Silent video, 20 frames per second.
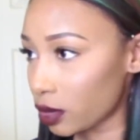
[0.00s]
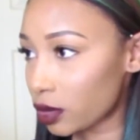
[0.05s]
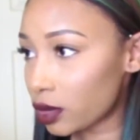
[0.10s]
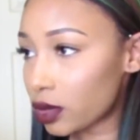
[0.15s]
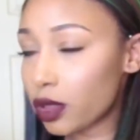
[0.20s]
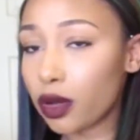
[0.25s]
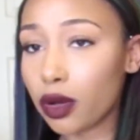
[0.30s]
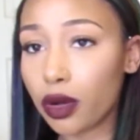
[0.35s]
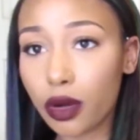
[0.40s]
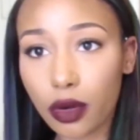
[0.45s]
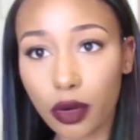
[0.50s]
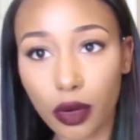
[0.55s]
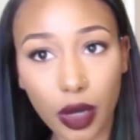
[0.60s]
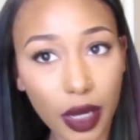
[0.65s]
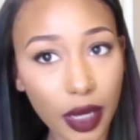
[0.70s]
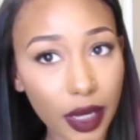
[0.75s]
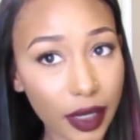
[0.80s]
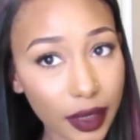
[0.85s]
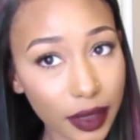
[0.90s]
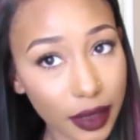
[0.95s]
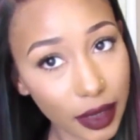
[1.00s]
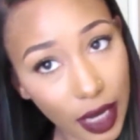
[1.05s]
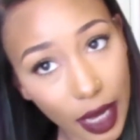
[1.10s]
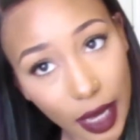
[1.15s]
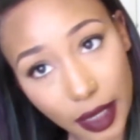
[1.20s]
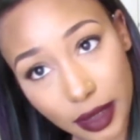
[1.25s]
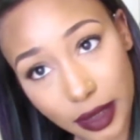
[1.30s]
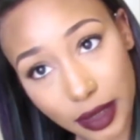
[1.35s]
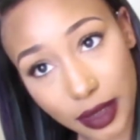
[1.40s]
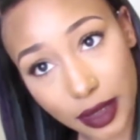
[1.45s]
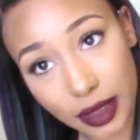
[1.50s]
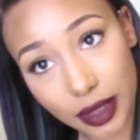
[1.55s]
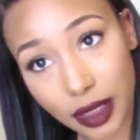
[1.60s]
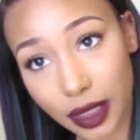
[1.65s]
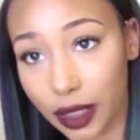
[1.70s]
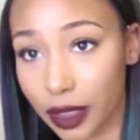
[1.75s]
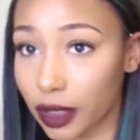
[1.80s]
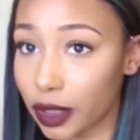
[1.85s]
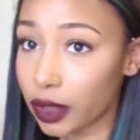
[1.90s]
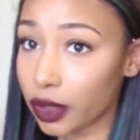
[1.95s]
So, yes.
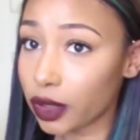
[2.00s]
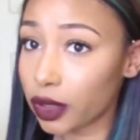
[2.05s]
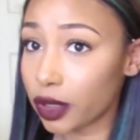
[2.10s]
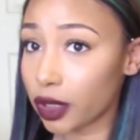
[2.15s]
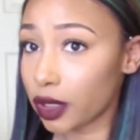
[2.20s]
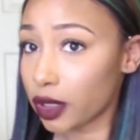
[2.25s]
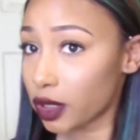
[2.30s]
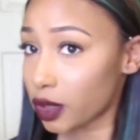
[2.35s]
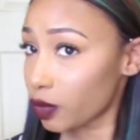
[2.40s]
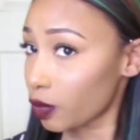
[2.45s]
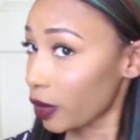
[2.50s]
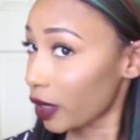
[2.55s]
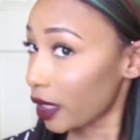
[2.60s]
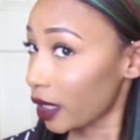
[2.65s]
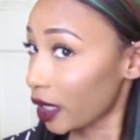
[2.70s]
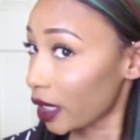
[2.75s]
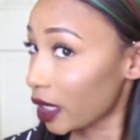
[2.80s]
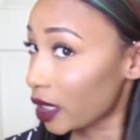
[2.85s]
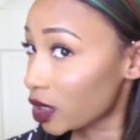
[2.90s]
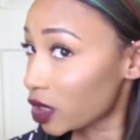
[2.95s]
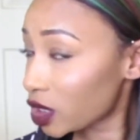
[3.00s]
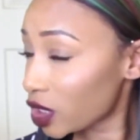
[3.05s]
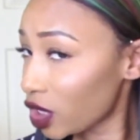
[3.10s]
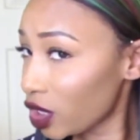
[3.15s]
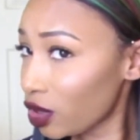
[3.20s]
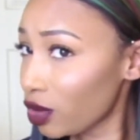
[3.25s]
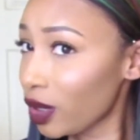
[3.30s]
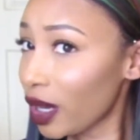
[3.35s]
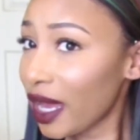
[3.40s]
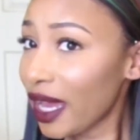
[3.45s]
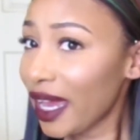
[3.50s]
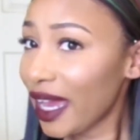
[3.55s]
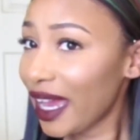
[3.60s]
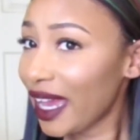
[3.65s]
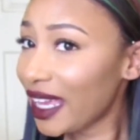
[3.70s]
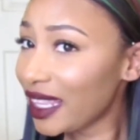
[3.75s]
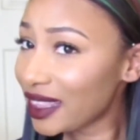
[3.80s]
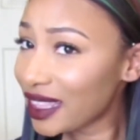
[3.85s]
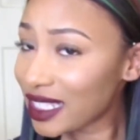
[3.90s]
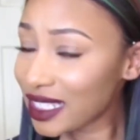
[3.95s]
This wig is cute.
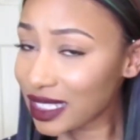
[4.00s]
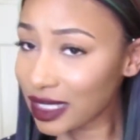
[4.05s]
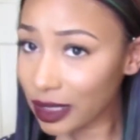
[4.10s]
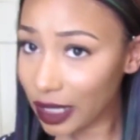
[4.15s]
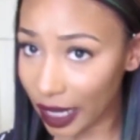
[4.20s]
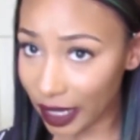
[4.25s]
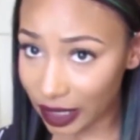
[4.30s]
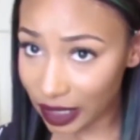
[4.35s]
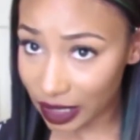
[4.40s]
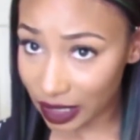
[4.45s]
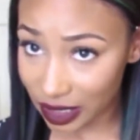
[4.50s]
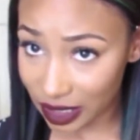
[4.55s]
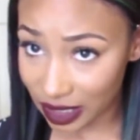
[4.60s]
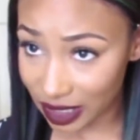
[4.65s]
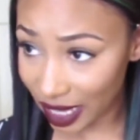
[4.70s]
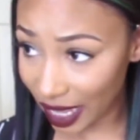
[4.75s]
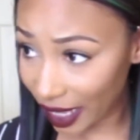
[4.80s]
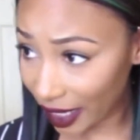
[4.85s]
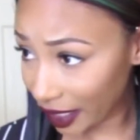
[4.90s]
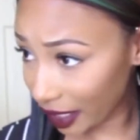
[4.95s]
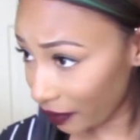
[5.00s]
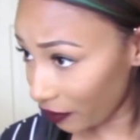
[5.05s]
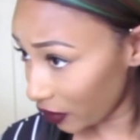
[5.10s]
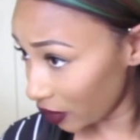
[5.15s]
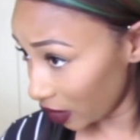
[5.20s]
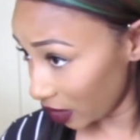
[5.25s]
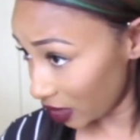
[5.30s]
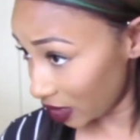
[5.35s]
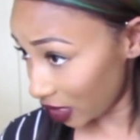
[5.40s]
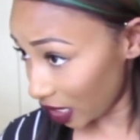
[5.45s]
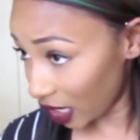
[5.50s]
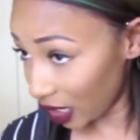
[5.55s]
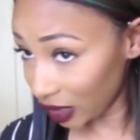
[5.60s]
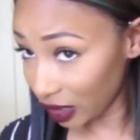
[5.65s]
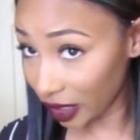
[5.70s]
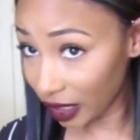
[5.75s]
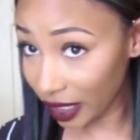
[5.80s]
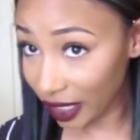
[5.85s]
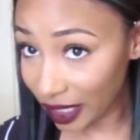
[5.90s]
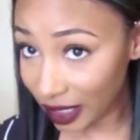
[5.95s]
And this lighting is not giving this
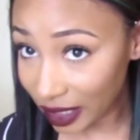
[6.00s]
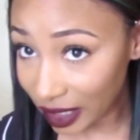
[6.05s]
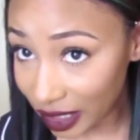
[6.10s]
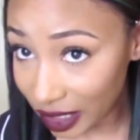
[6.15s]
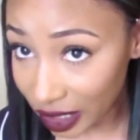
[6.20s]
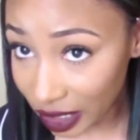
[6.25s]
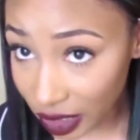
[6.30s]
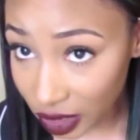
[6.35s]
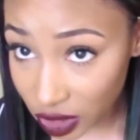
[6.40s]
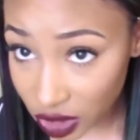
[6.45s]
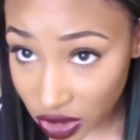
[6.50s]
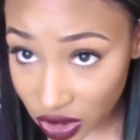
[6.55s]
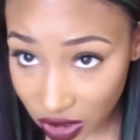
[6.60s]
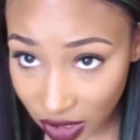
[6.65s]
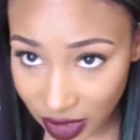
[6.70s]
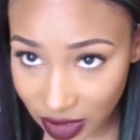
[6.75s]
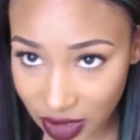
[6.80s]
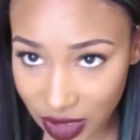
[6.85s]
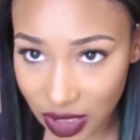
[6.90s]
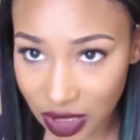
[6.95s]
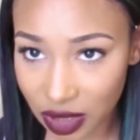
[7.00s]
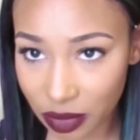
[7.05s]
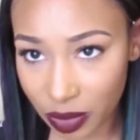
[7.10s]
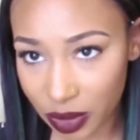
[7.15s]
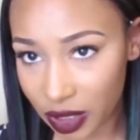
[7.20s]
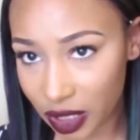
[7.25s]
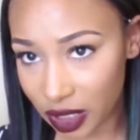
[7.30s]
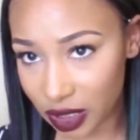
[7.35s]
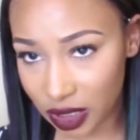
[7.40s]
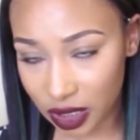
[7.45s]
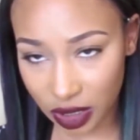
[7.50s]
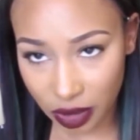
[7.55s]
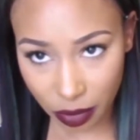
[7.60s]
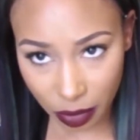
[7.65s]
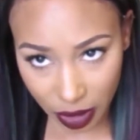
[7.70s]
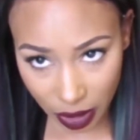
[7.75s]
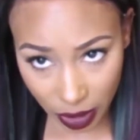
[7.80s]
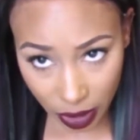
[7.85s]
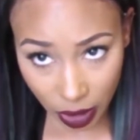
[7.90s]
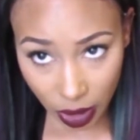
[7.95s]
color any justice. Because to
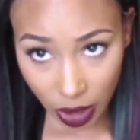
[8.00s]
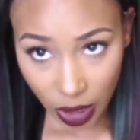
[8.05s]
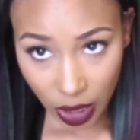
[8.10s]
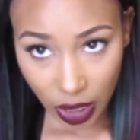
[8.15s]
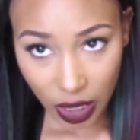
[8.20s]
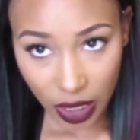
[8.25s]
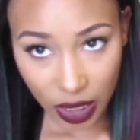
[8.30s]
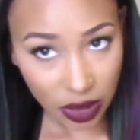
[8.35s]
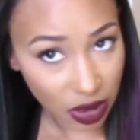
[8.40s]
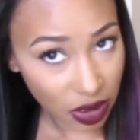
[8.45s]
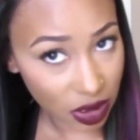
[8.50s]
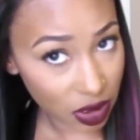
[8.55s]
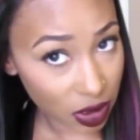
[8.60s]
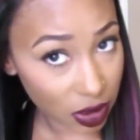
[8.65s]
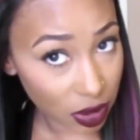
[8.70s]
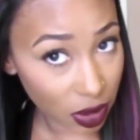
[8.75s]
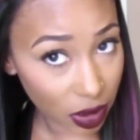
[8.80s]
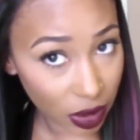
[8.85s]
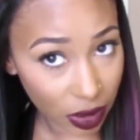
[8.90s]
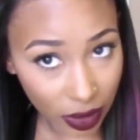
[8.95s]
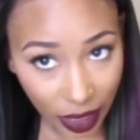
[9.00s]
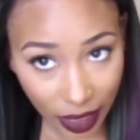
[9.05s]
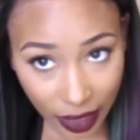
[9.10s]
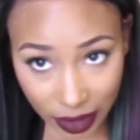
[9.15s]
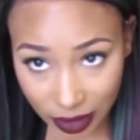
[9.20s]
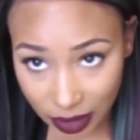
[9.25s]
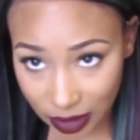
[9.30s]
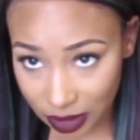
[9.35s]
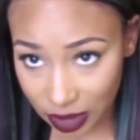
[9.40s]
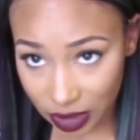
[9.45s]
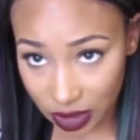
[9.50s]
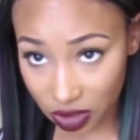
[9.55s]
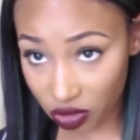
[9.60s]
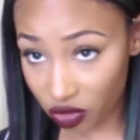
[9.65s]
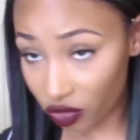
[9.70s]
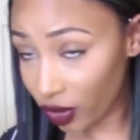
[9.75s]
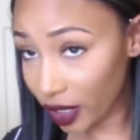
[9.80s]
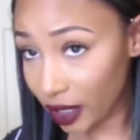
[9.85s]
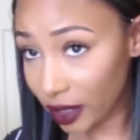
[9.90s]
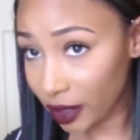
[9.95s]
me, it's just looking like this is
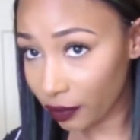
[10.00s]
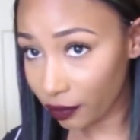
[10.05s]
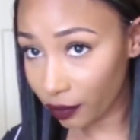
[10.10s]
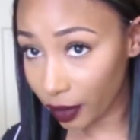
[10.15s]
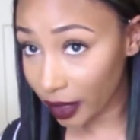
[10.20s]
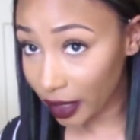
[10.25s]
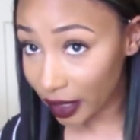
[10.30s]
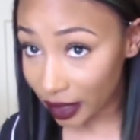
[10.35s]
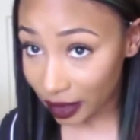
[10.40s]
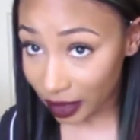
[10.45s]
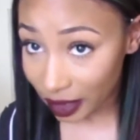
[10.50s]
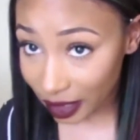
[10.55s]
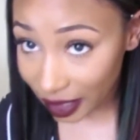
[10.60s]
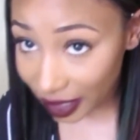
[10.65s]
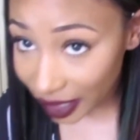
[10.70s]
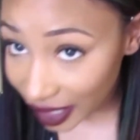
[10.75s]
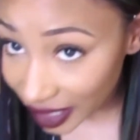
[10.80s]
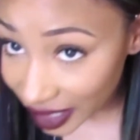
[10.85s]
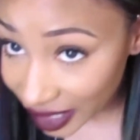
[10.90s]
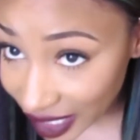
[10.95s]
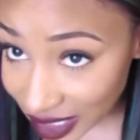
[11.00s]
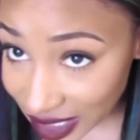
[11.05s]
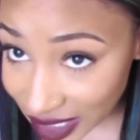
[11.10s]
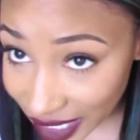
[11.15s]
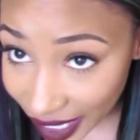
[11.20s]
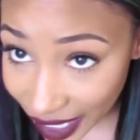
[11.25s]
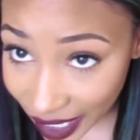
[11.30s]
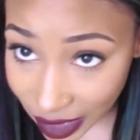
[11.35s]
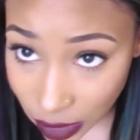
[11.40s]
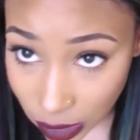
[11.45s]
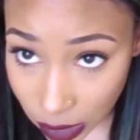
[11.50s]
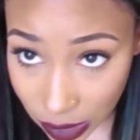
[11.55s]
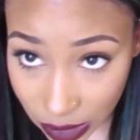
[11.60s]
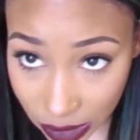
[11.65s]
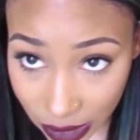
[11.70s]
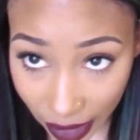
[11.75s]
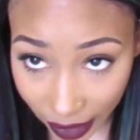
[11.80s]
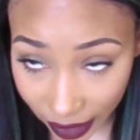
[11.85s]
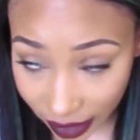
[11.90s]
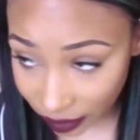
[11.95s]
green and red. And that's actually
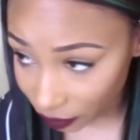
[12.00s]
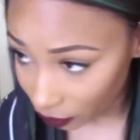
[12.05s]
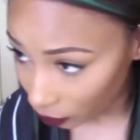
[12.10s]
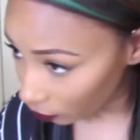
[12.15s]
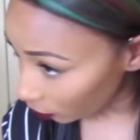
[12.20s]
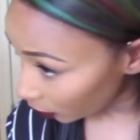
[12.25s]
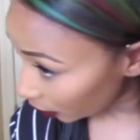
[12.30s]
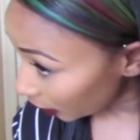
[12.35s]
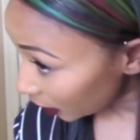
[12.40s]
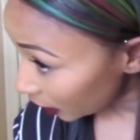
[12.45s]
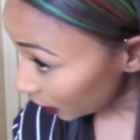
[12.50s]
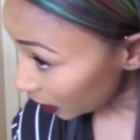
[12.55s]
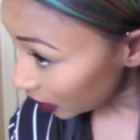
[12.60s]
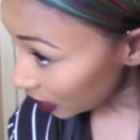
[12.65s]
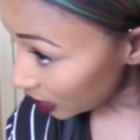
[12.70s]
not even red.